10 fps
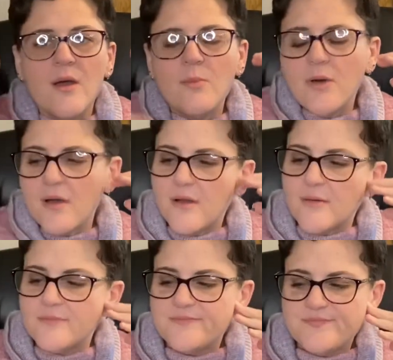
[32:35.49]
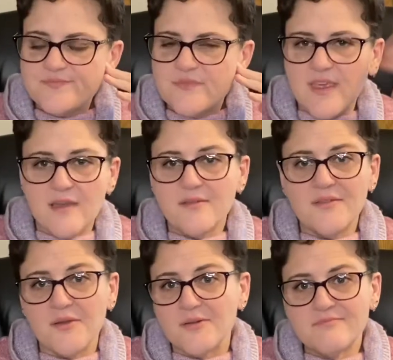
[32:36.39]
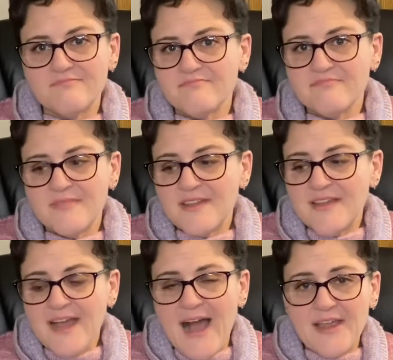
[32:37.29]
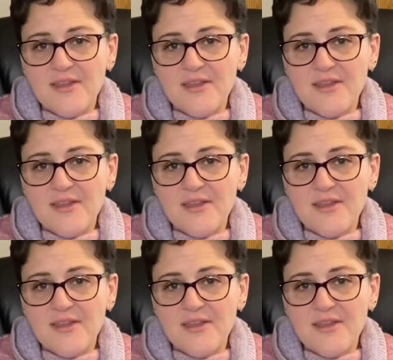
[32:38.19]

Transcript: But yeah, so I